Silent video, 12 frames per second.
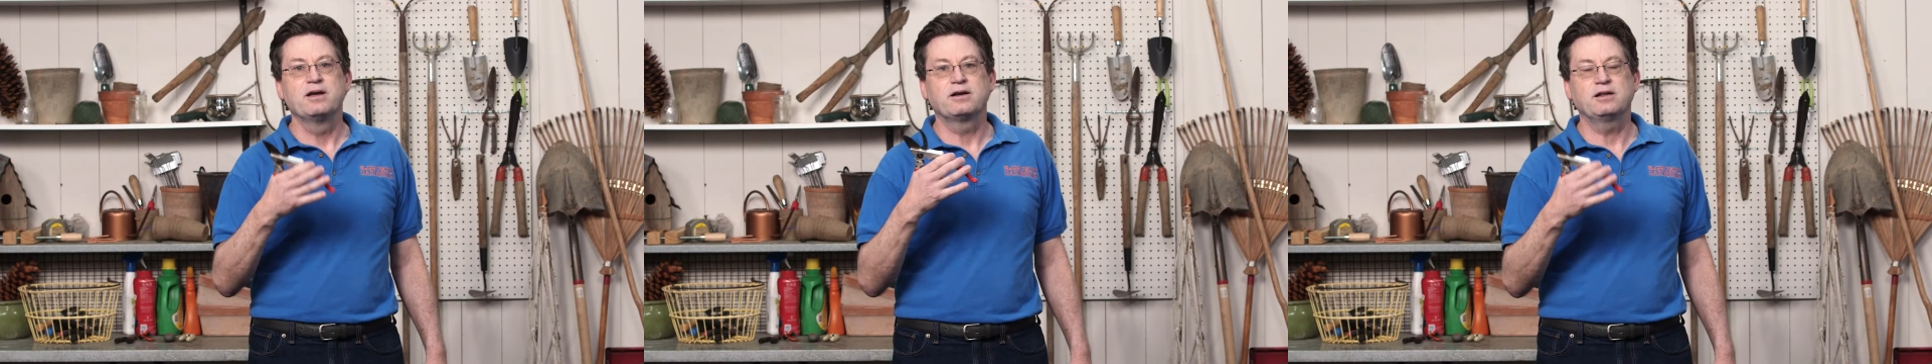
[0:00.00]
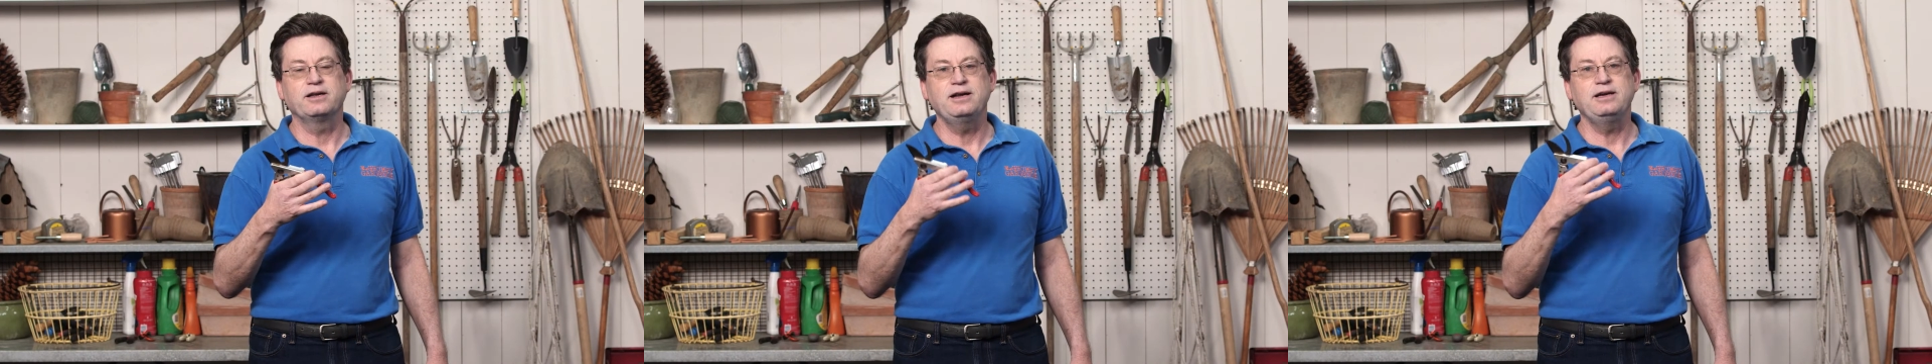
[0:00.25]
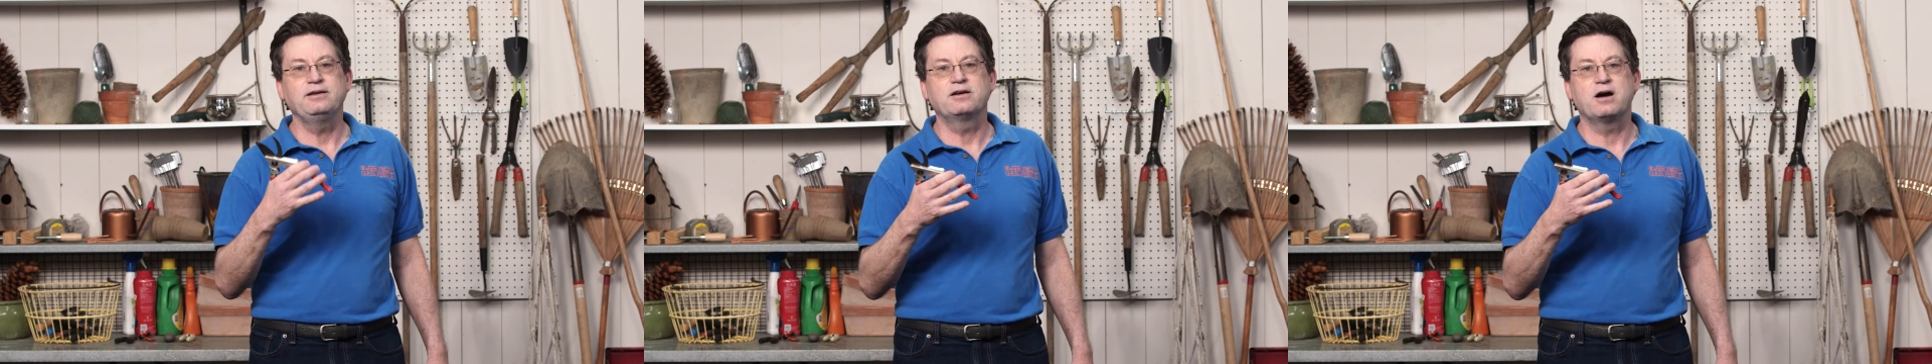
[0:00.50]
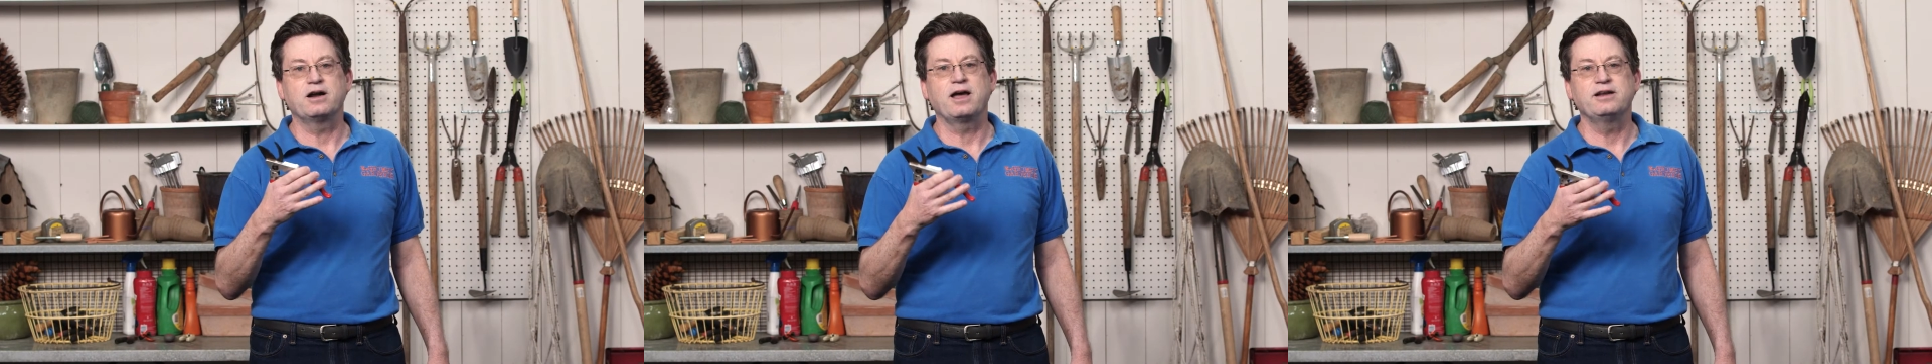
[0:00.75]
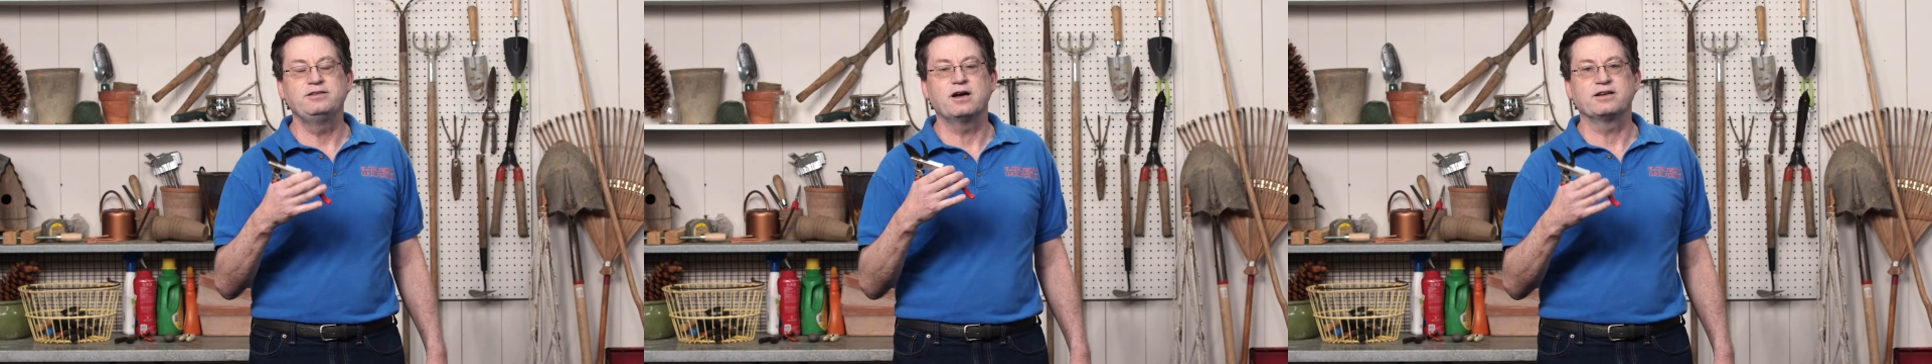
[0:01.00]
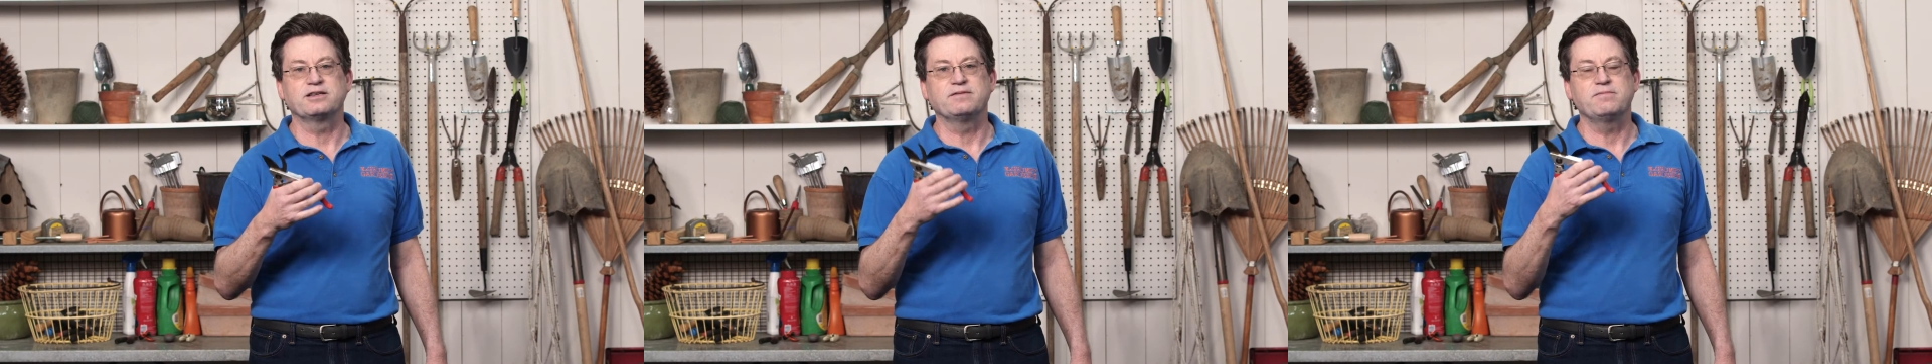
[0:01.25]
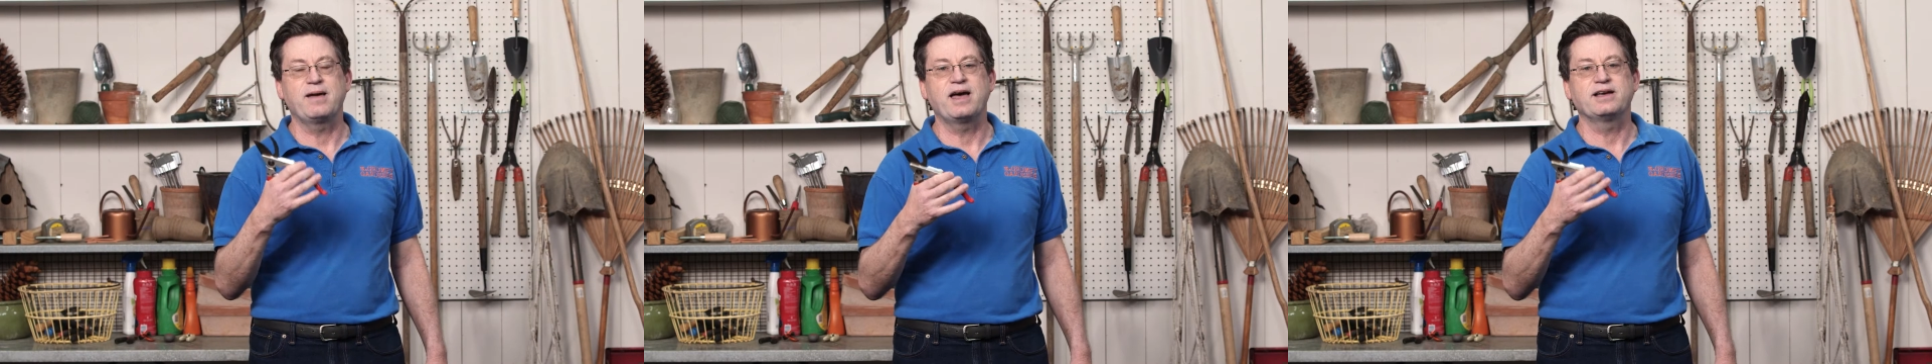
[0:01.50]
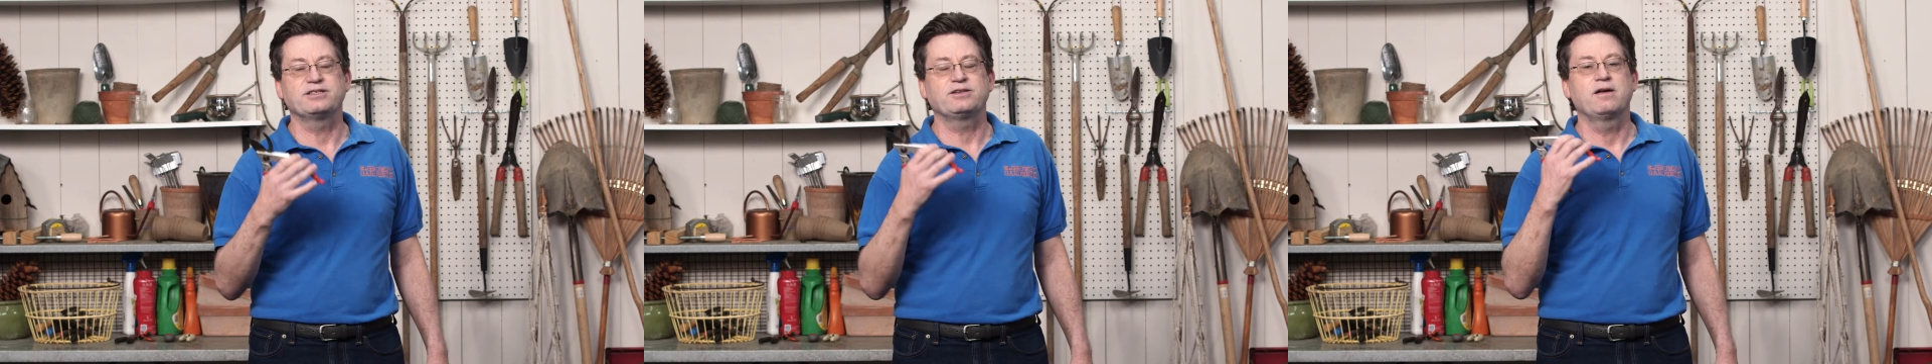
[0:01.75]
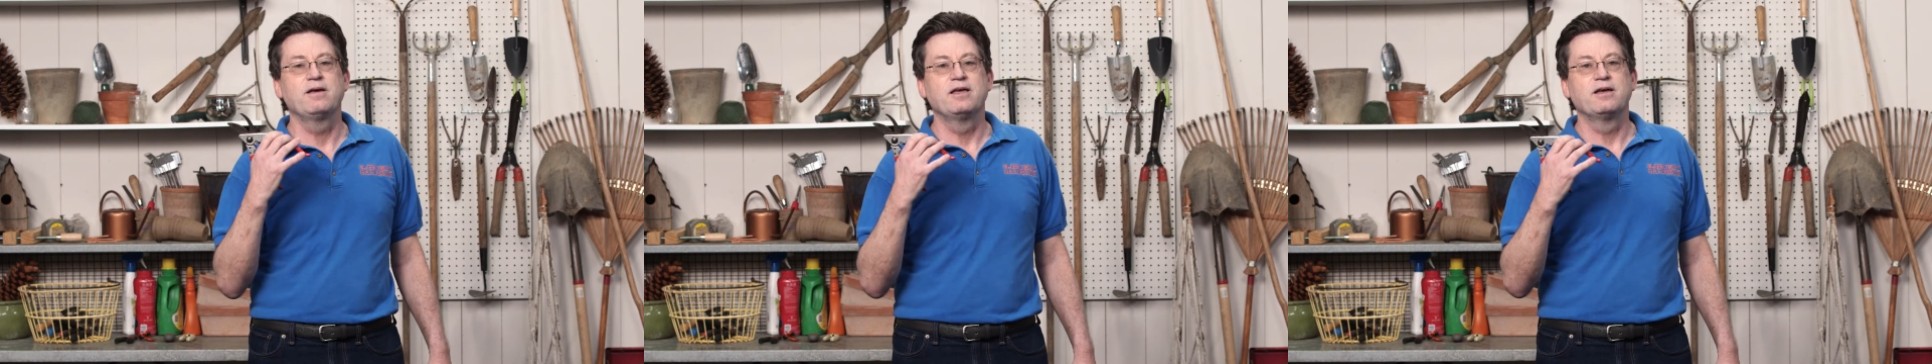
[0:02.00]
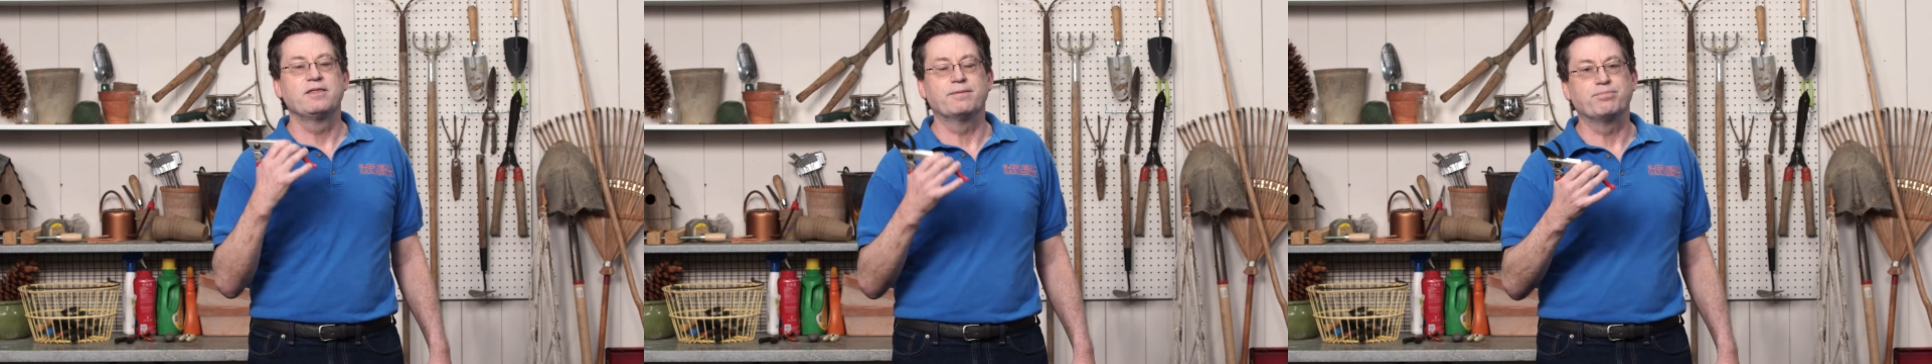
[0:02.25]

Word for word: clean cut and doesn't mash the